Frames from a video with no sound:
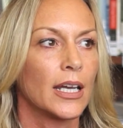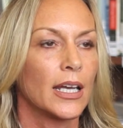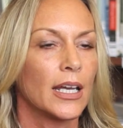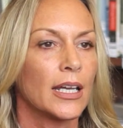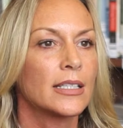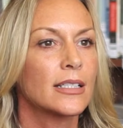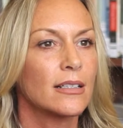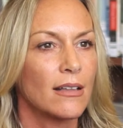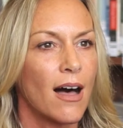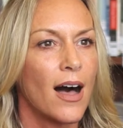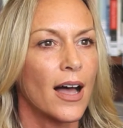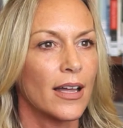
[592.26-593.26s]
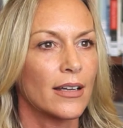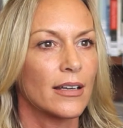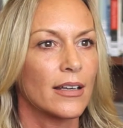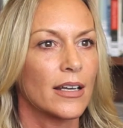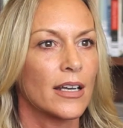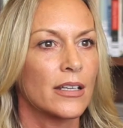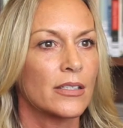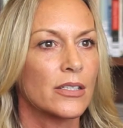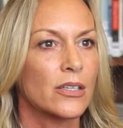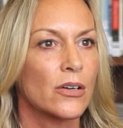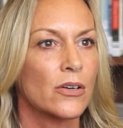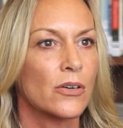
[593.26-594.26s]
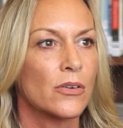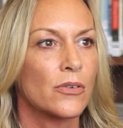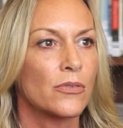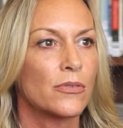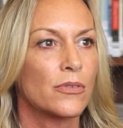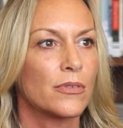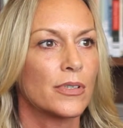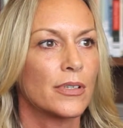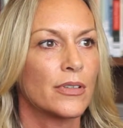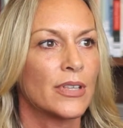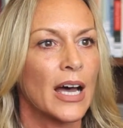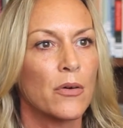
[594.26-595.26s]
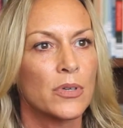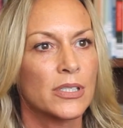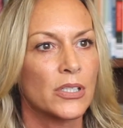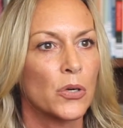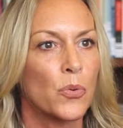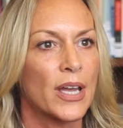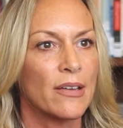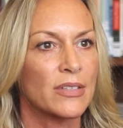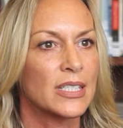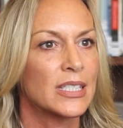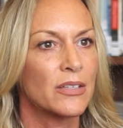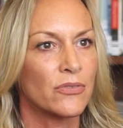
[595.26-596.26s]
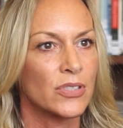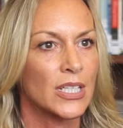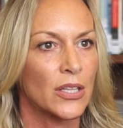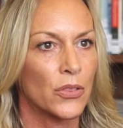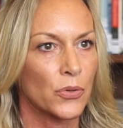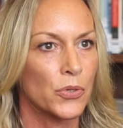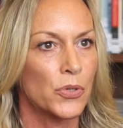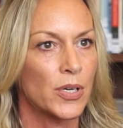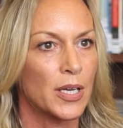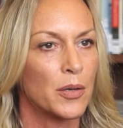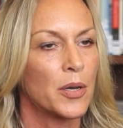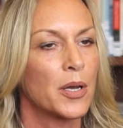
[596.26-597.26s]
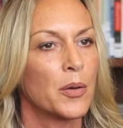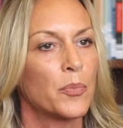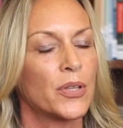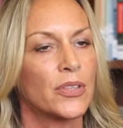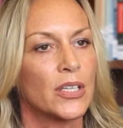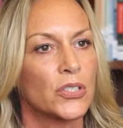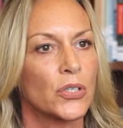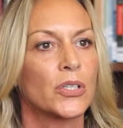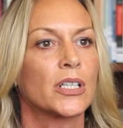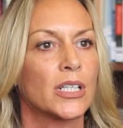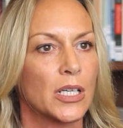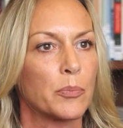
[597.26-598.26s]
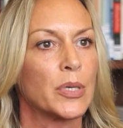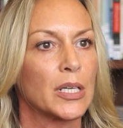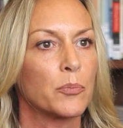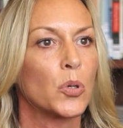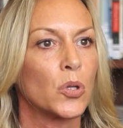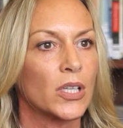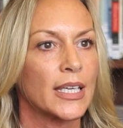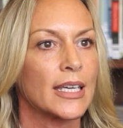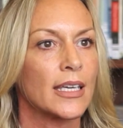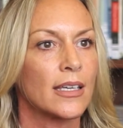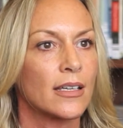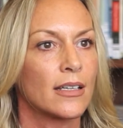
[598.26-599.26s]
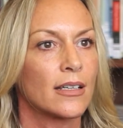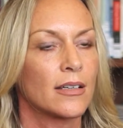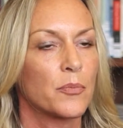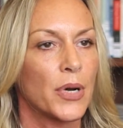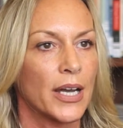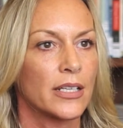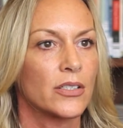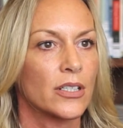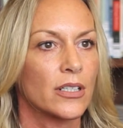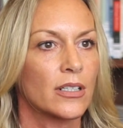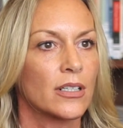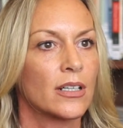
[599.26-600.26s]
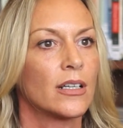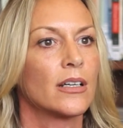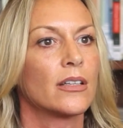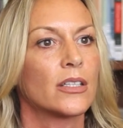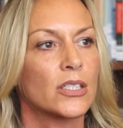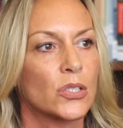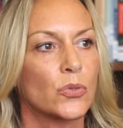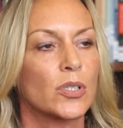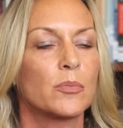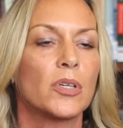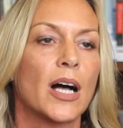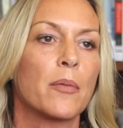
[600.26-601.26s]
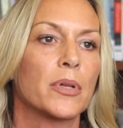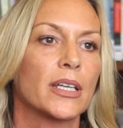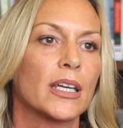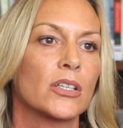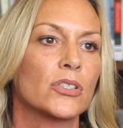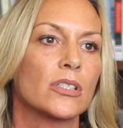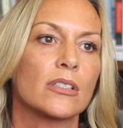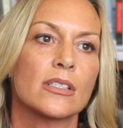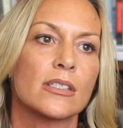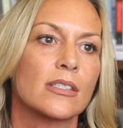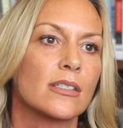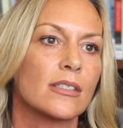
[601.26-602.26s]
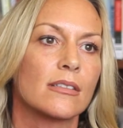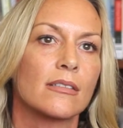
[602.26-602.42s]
It's a lot, and so that was their way of sifting through it but they turn in a big bulky binder. The Scribble application has